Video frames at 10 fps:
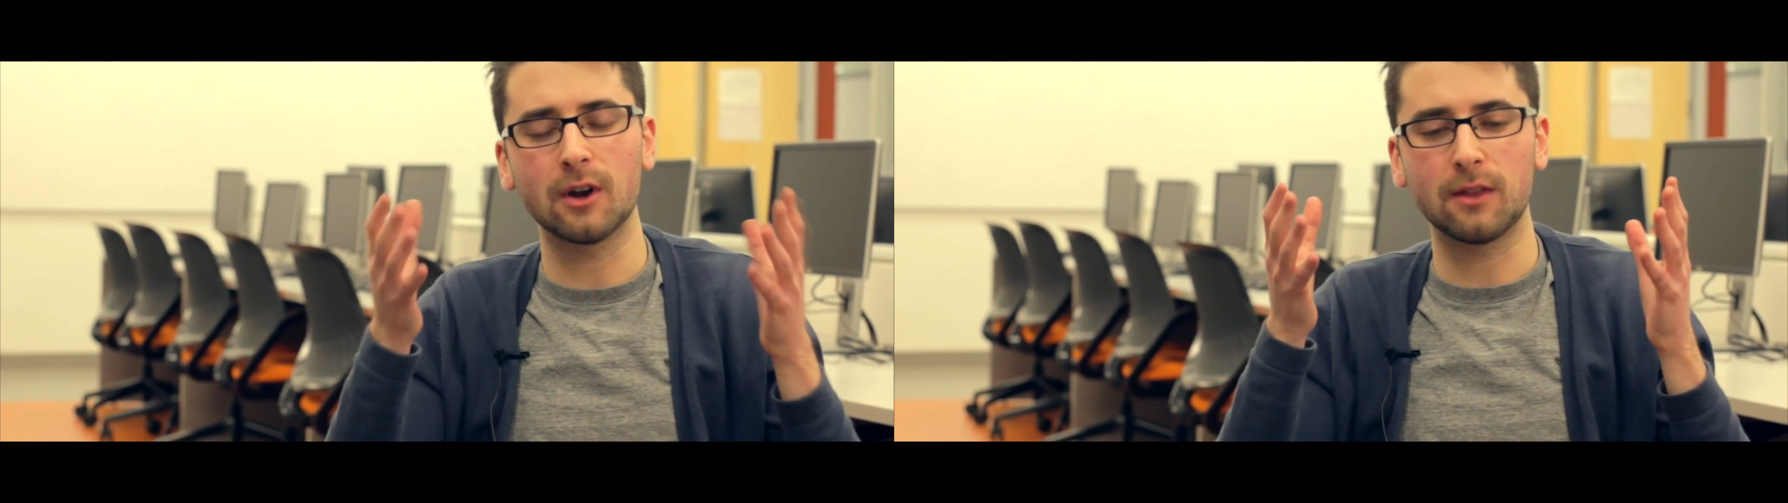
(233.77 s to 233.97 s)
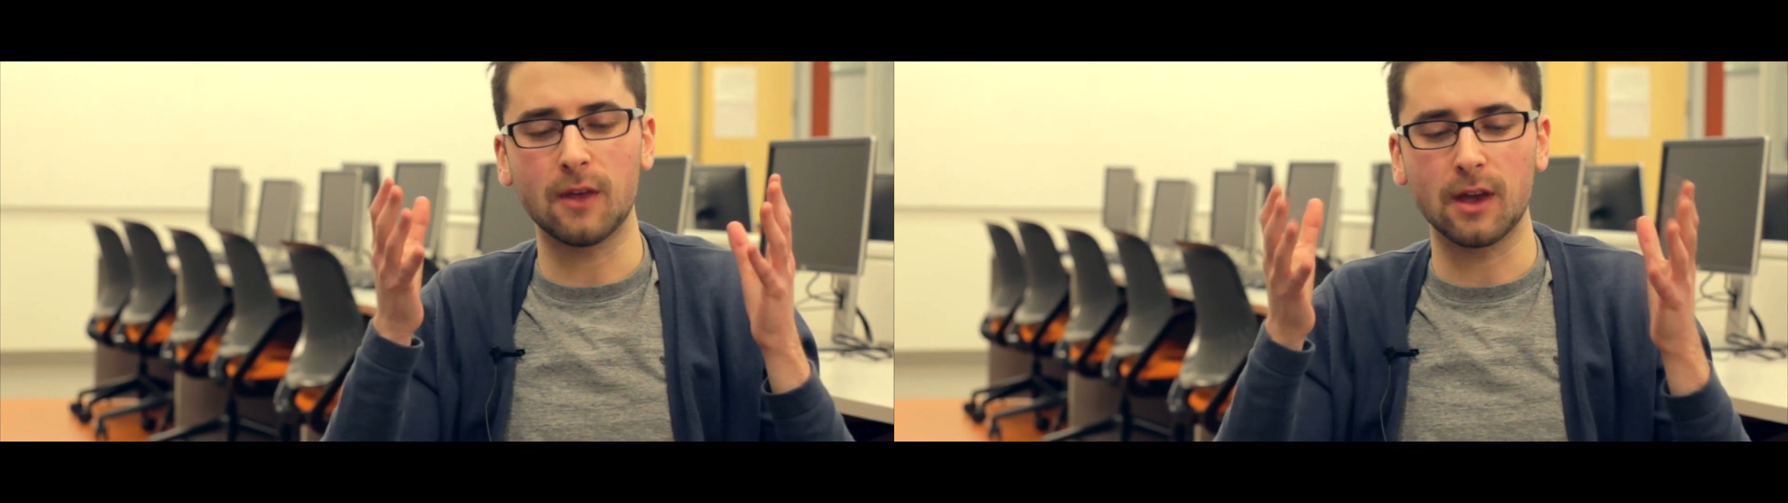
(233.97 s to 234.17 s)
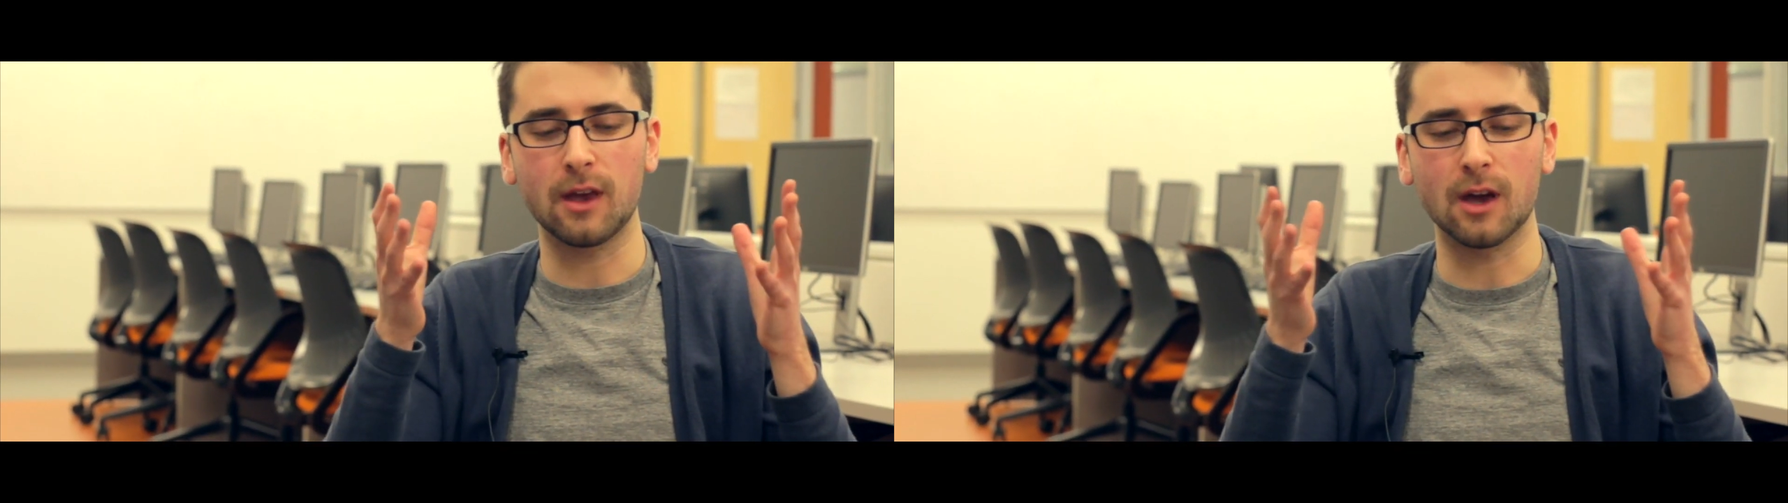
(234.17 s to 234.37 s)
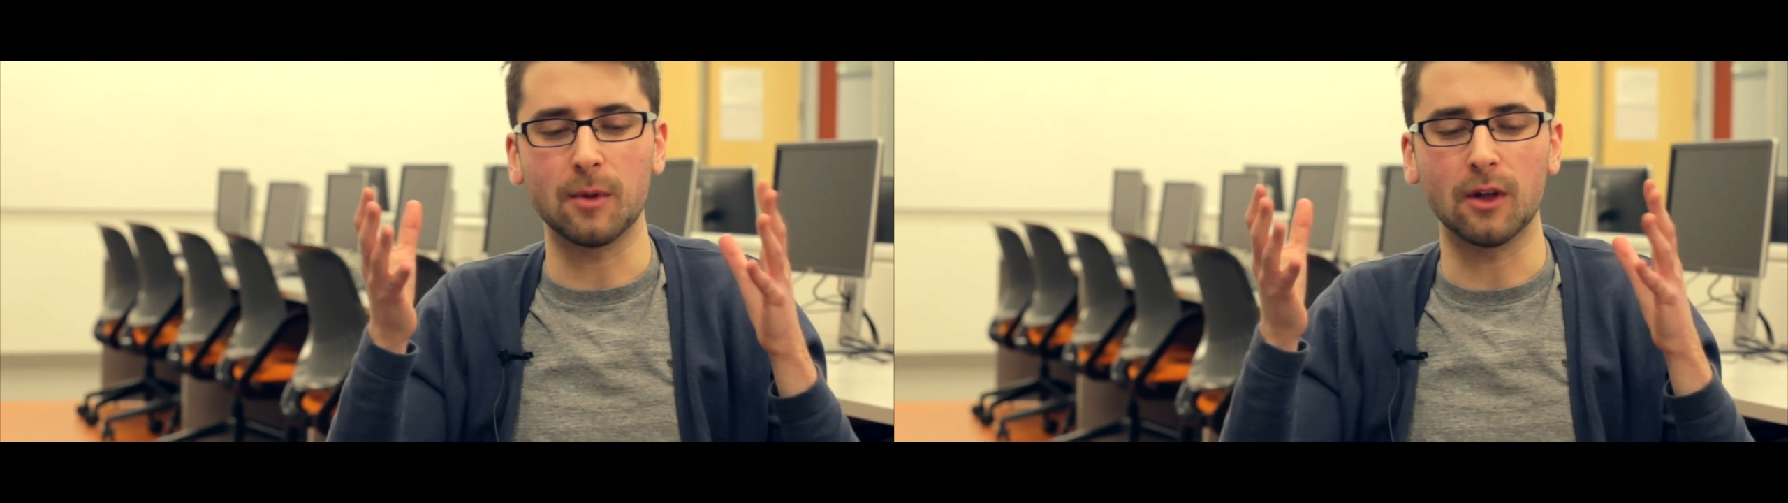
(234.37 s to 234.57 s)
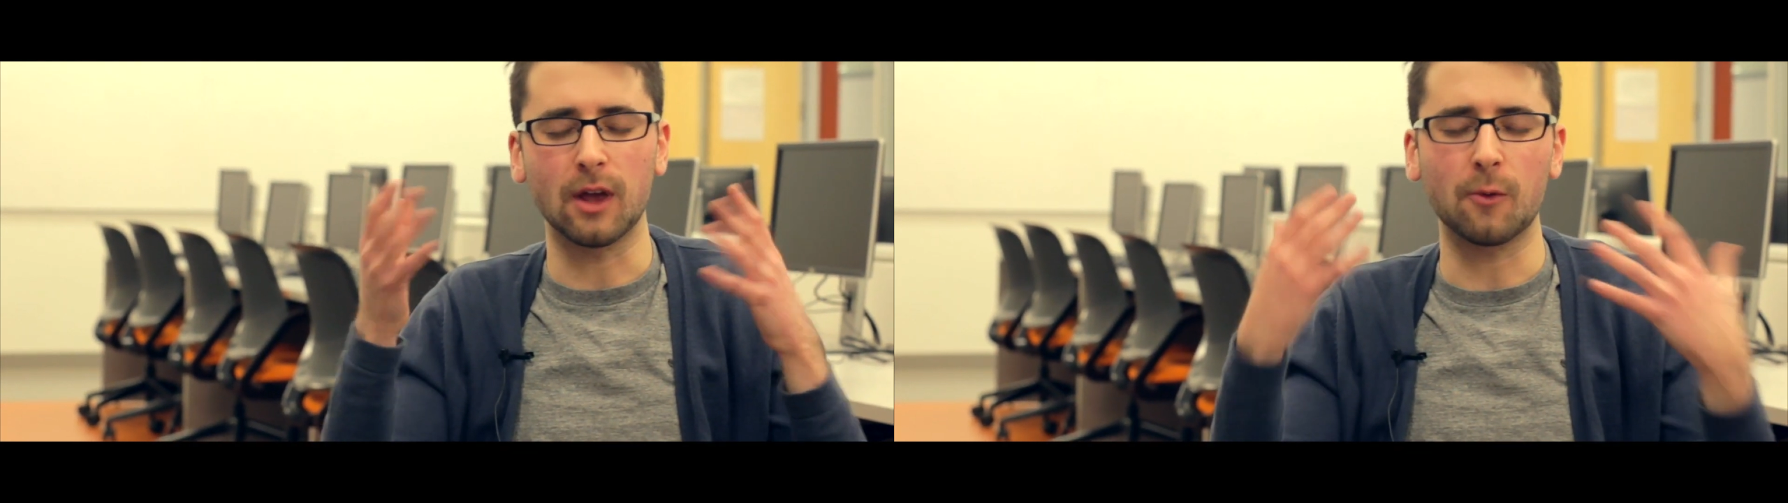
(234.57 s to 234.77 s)
started
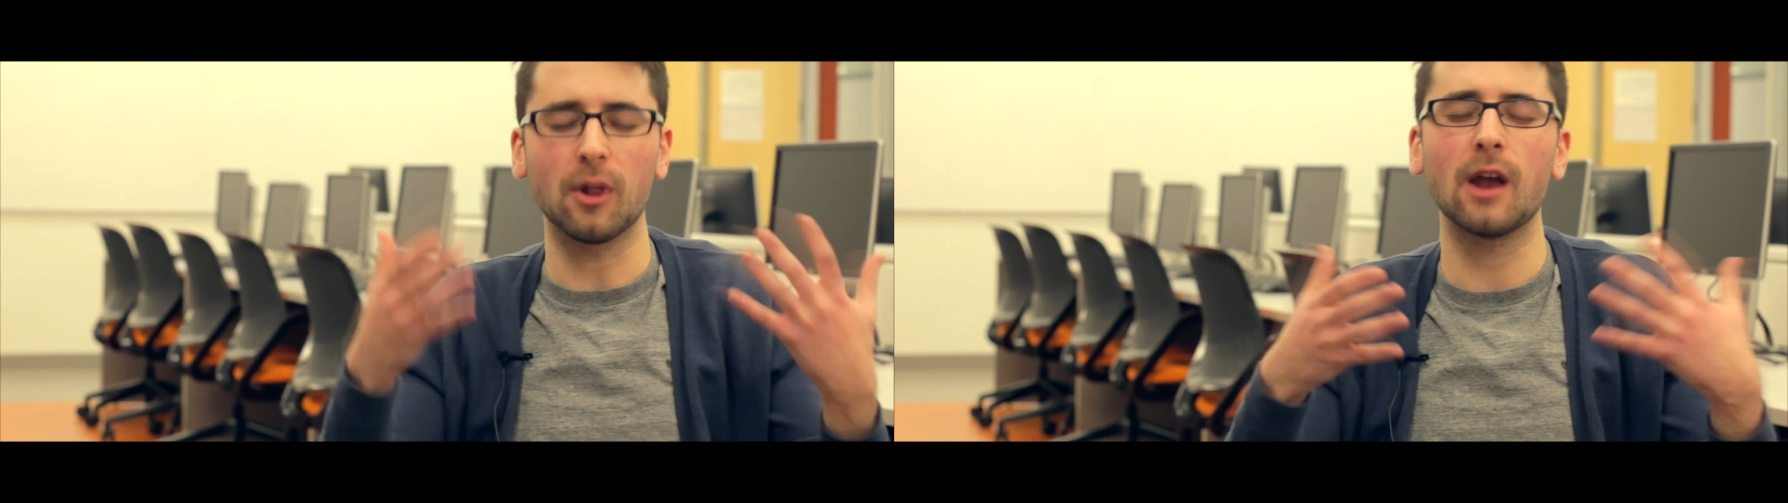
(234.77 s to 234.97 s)
thinking about like,